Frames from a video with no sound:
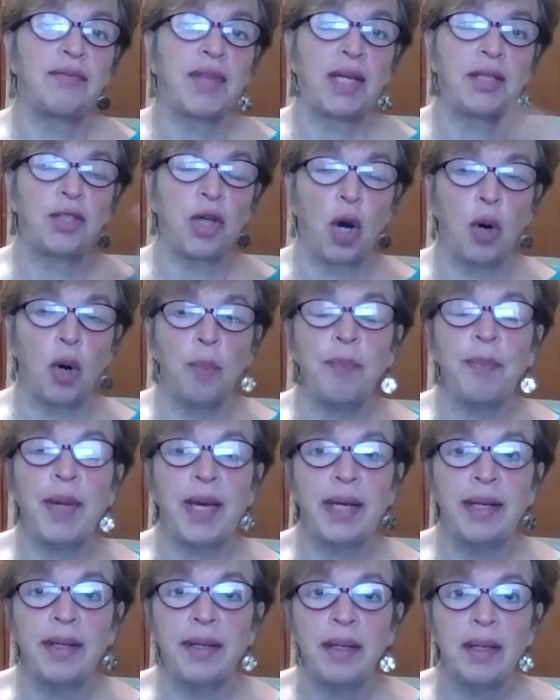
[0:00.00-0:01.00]
if they don't
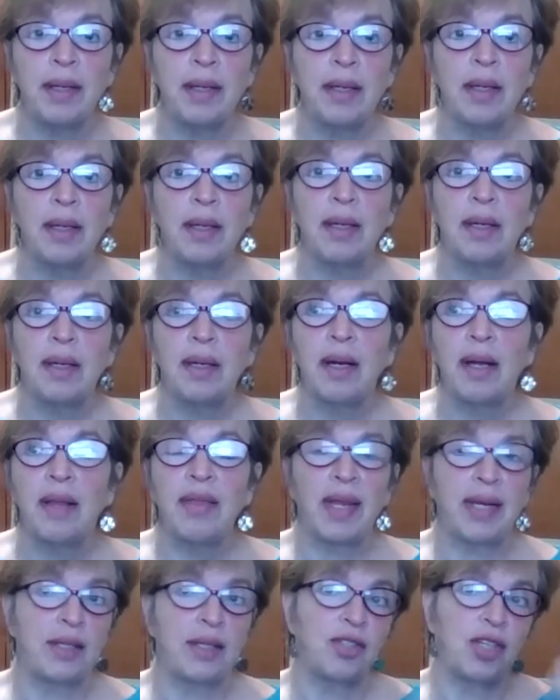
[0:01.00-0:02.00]
bid,
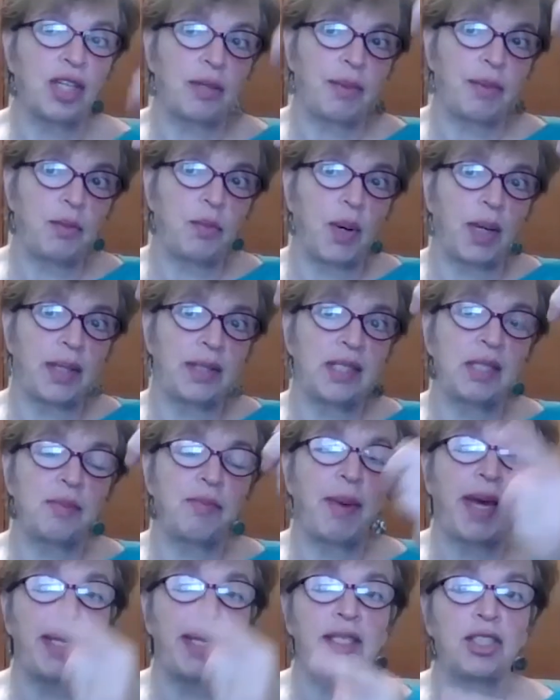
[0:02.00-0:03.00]
then it's going to be one
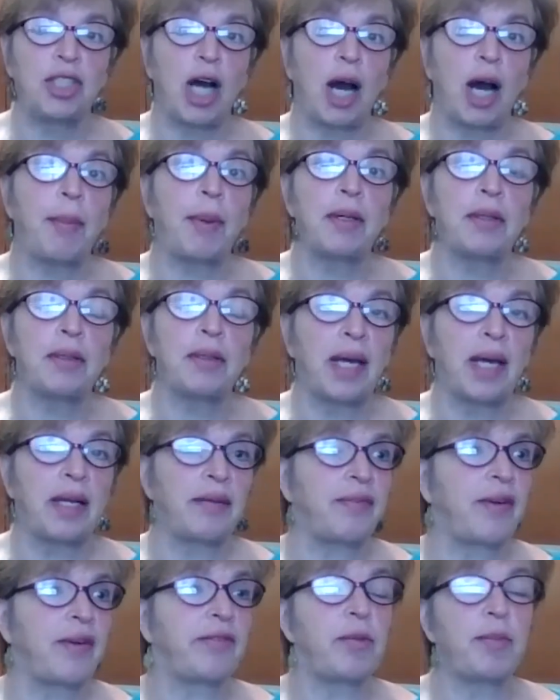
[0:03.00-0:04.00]
spade doubled.
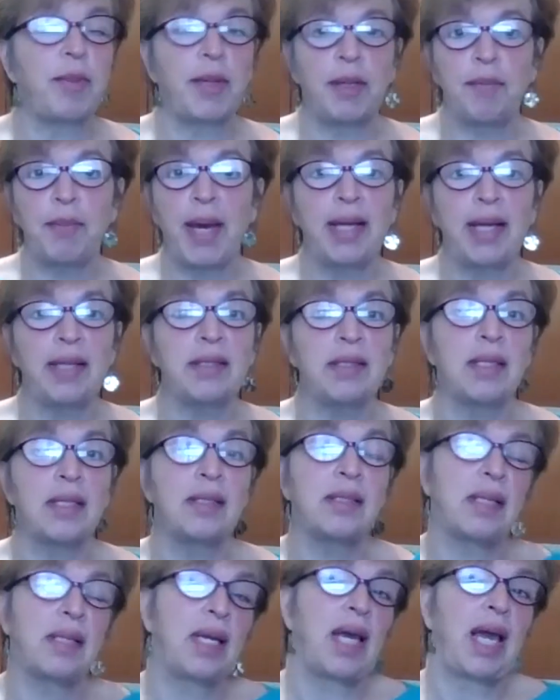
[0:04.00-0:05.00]
And if everybody
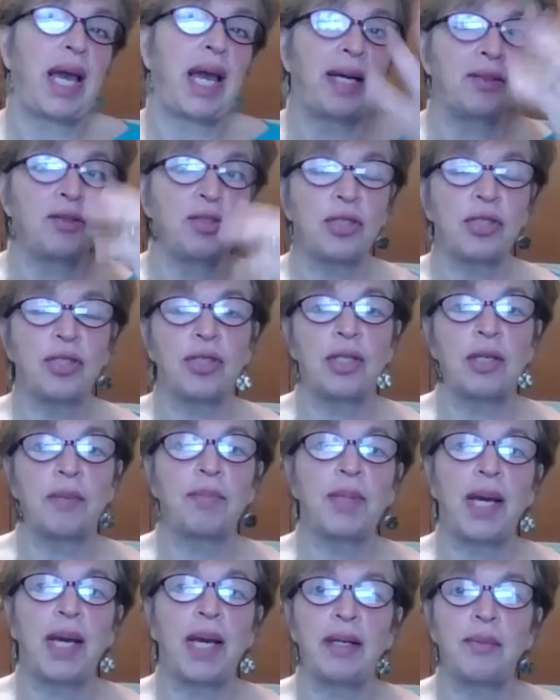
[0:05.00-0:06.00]
passes, Angela's going
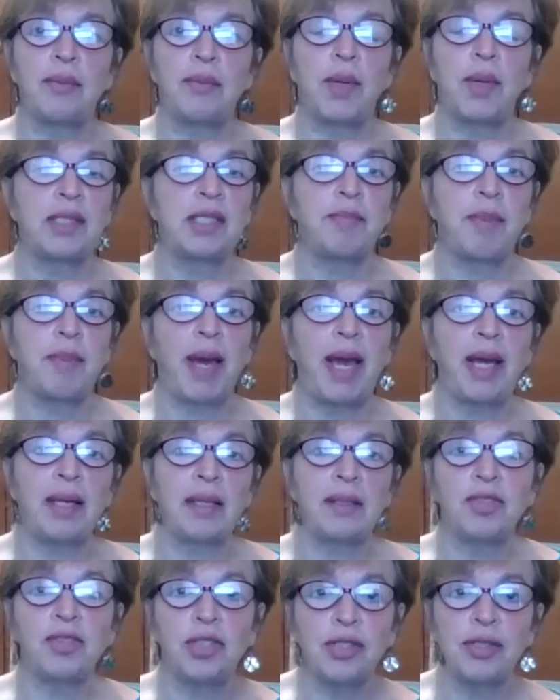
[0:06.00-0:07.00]
to play it in one
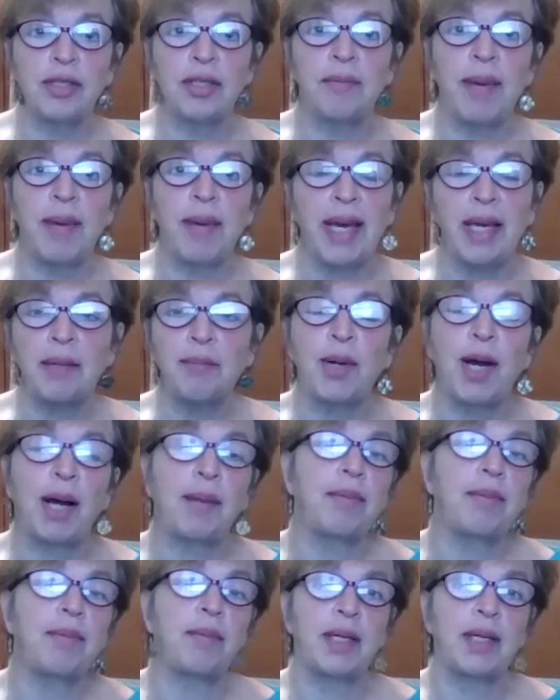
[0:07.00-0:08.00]
spade and she's going to make it
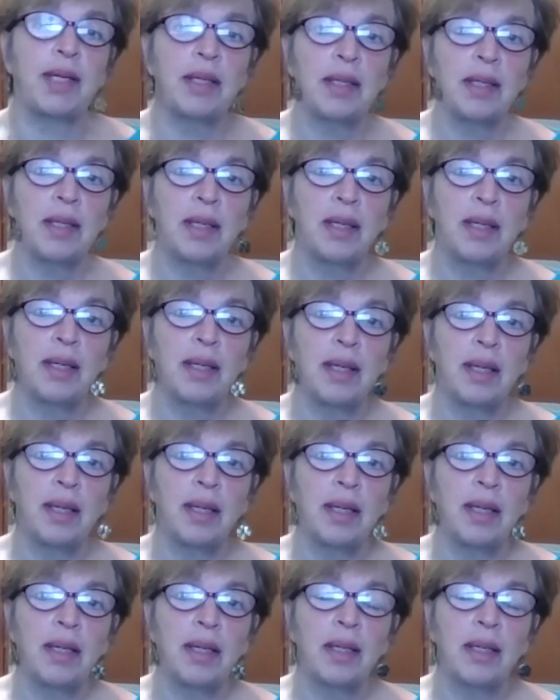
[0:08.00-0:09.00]
probably.
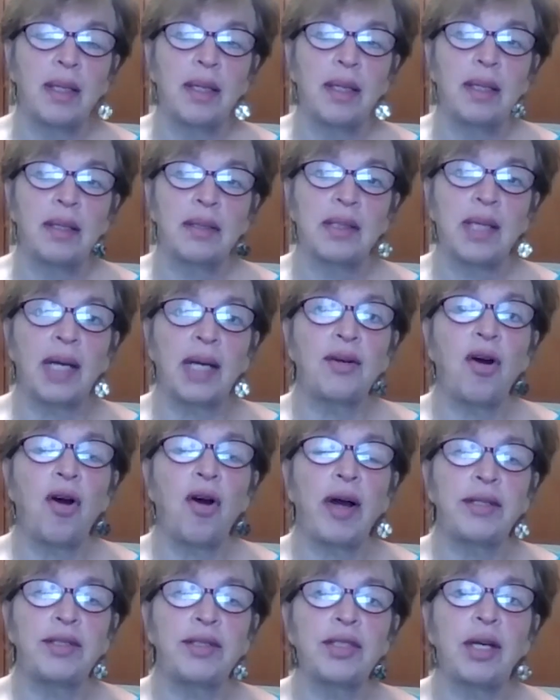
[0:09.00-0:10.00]
It's kind of
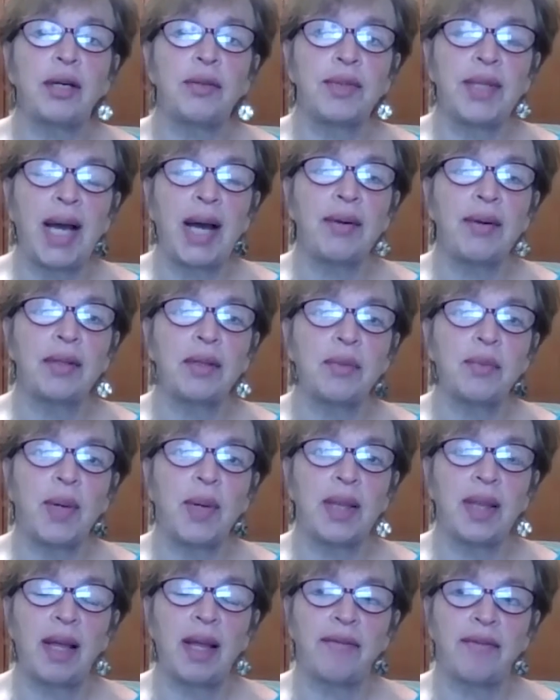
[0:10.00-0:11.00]
hard to go down at the
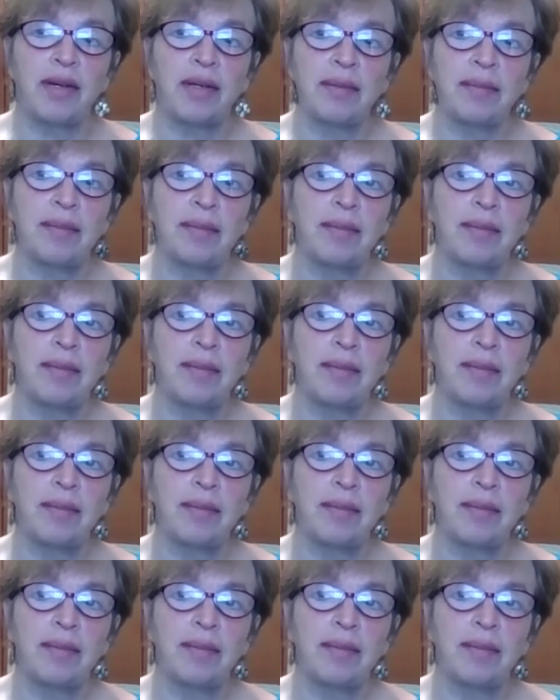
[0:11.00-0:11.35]
one level.